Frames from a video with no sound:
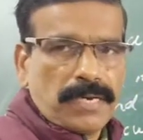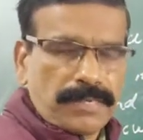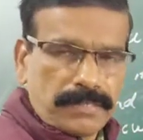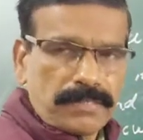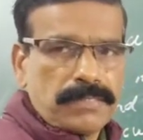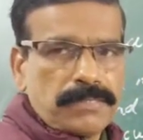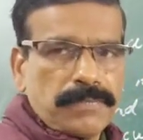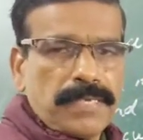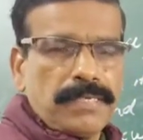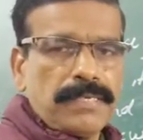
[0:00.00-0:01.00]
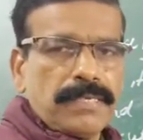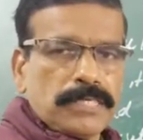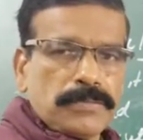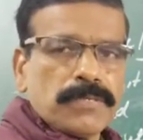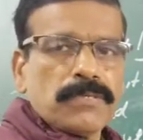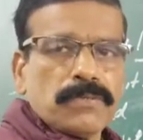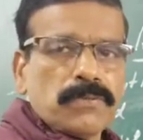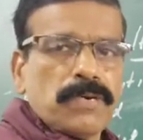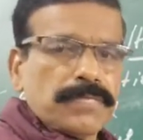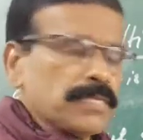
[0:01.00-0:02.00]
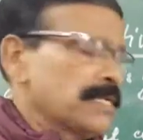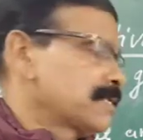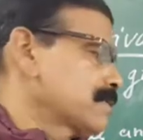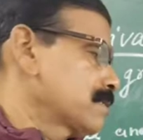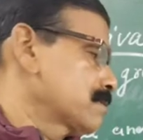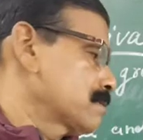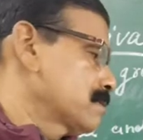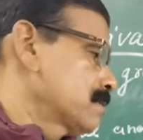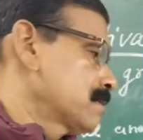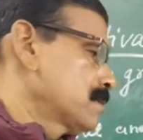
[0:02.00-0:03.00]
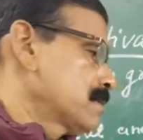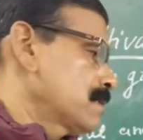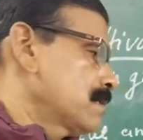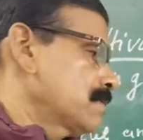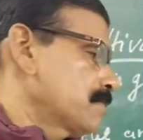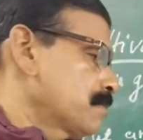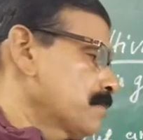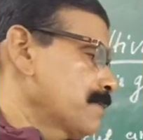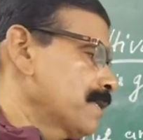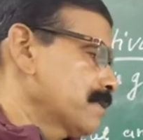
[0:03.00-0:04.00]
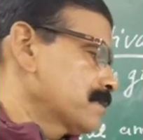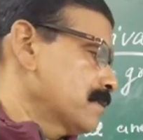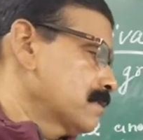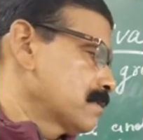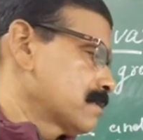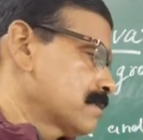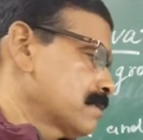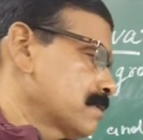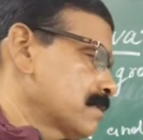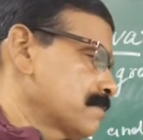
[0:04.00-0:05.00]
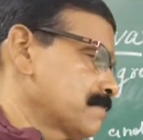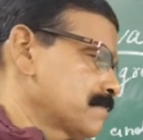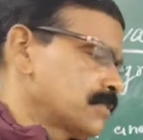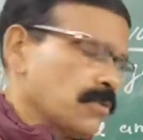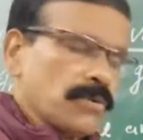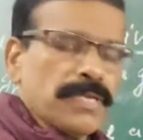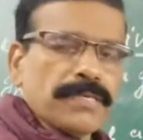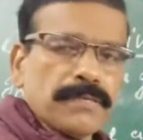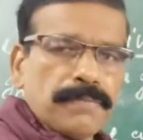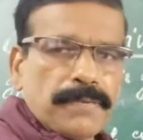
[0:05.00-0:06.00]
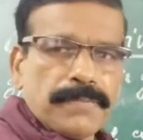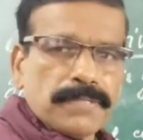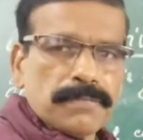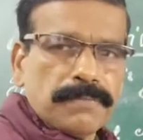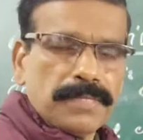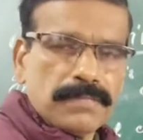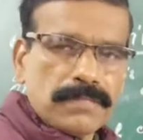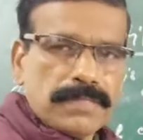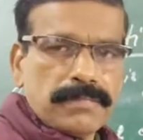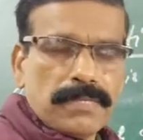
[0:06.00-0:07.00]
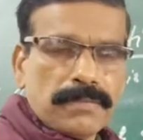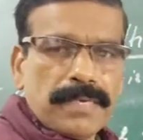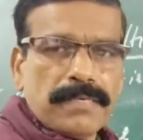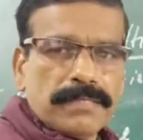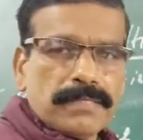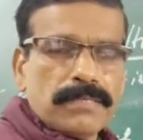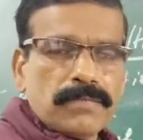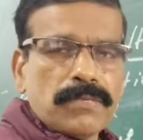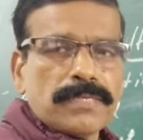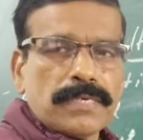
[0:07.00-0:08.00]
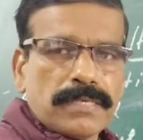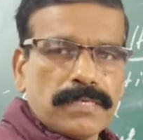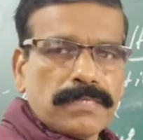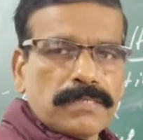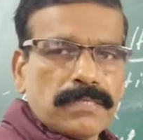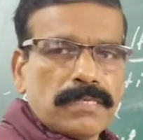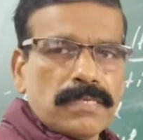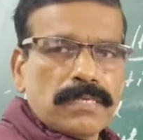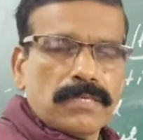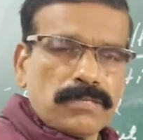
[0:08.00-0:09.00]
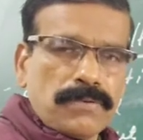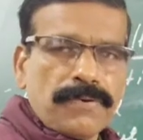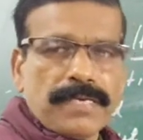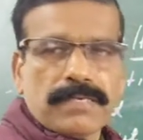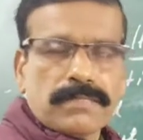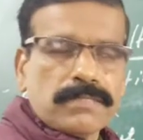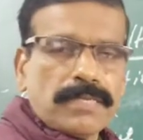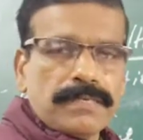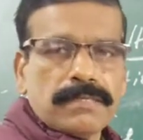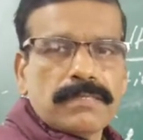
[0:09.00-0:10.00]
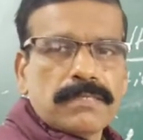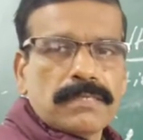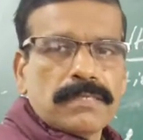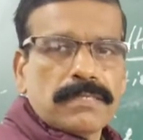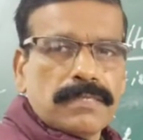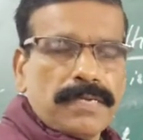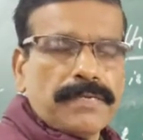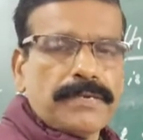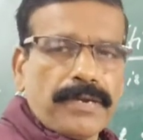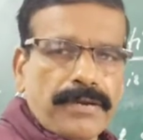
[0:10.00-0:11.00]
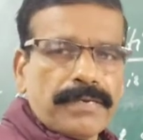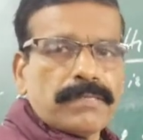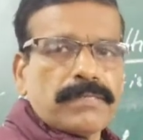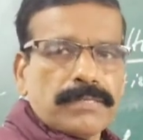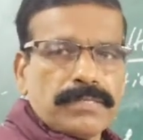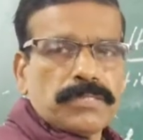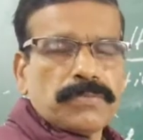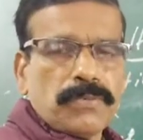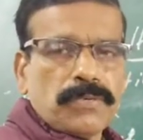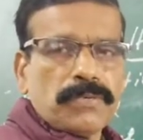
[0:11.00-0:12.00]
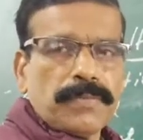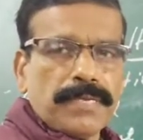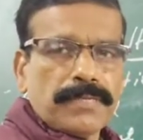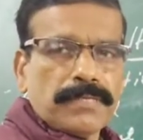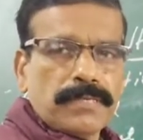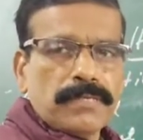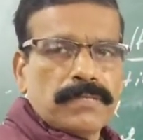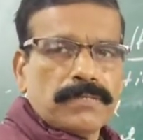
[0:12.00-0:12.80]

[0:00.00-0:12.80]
And this is mainly exported to other countries for making the chocolate purpose. Means these are mainly sent to other countries, to the factories that they require this for making the